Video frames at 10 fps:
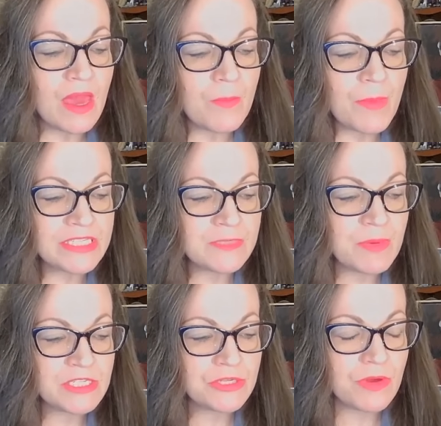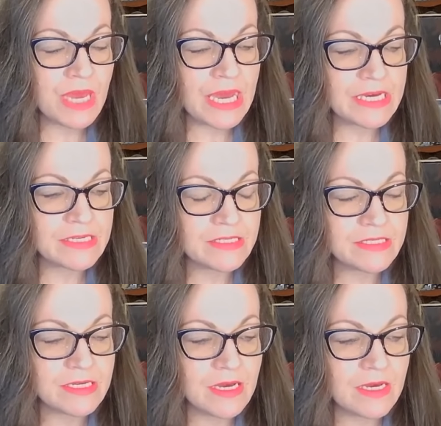My special guest
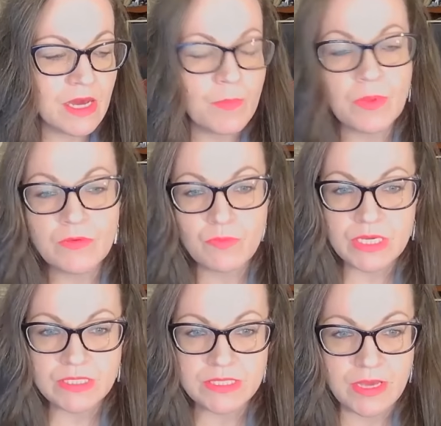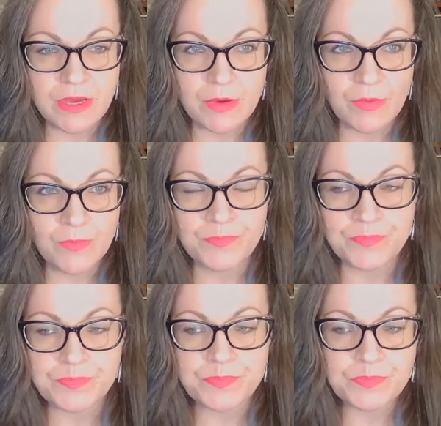a couple of weeks ago
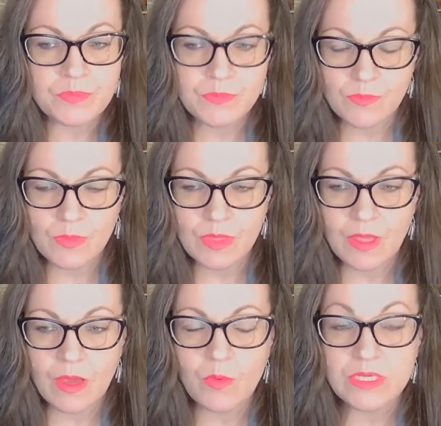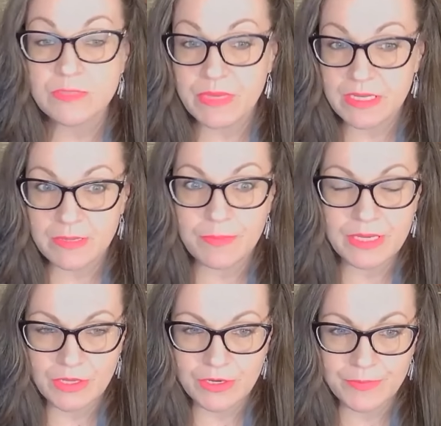was Mindy
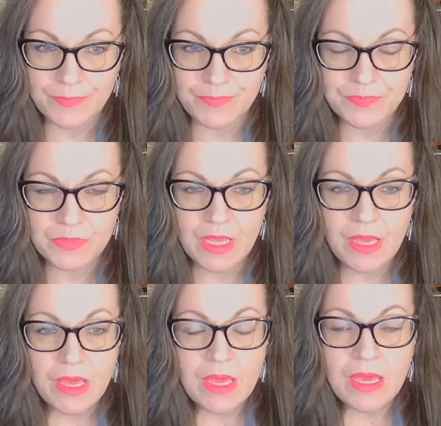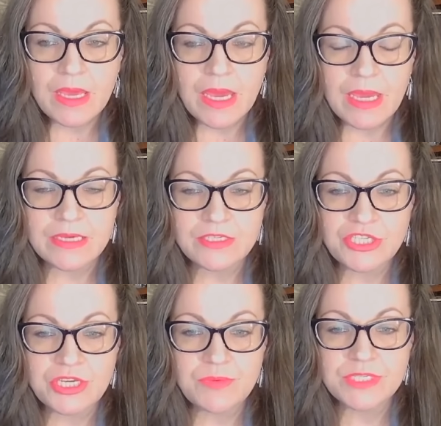Miller. And
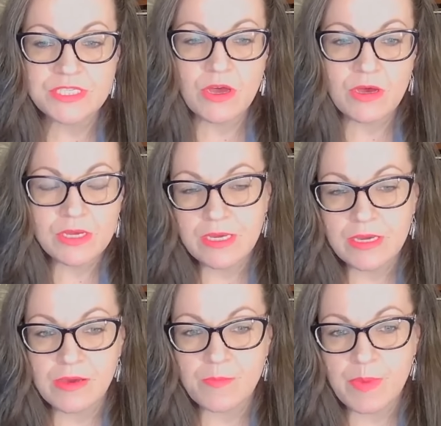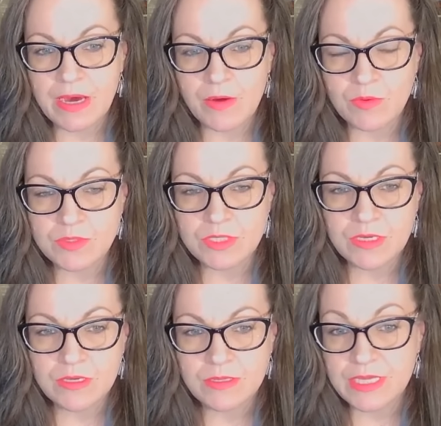she was talking about
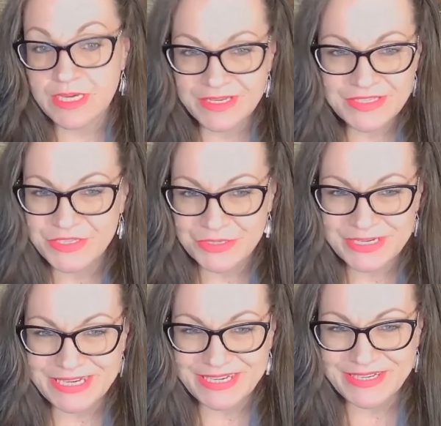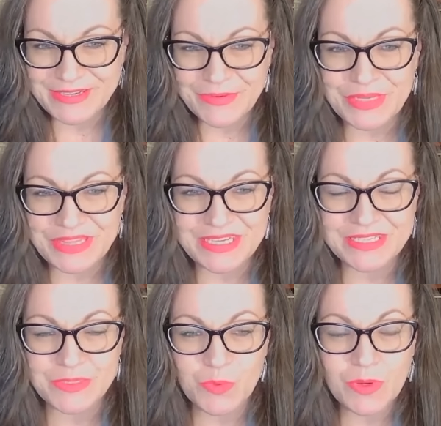the history with this
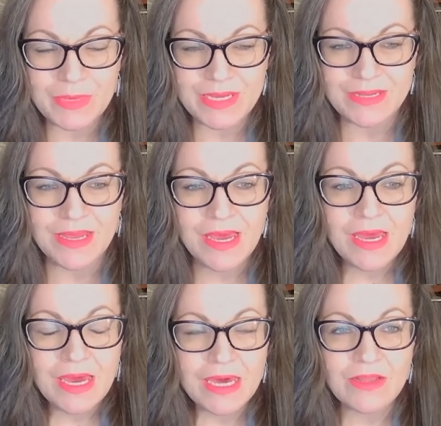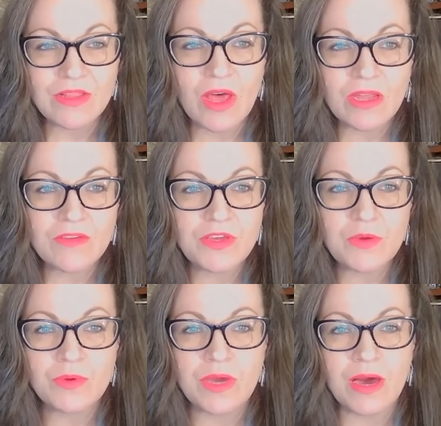woman. And a lot of
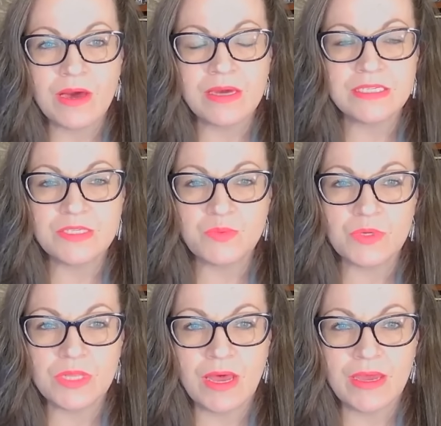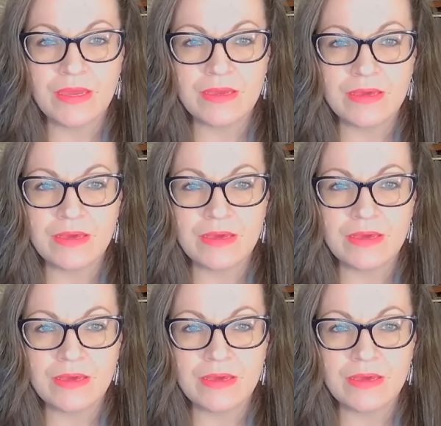you guys were like,